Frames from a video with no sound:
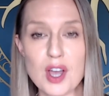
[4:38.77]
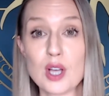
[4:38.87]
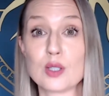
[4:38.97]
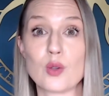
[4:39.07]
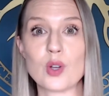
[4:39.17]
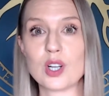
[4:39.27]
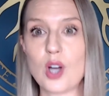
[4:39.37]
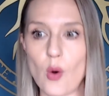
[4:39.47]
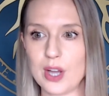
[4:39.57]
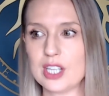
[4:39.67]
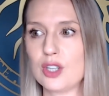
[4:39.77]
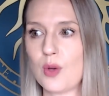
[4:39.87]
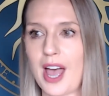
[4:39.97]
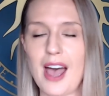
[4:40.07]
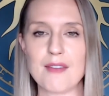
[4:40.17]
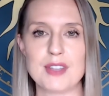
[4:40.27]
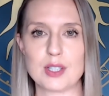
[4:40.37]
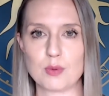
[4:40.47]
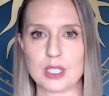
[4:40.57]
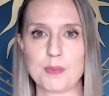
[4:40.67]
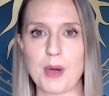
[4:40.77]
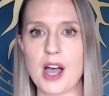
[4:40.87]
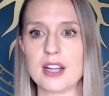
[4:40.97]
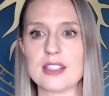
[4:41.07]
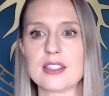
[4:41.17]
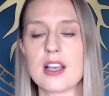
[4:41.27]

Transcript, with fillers: So they're going to have this response,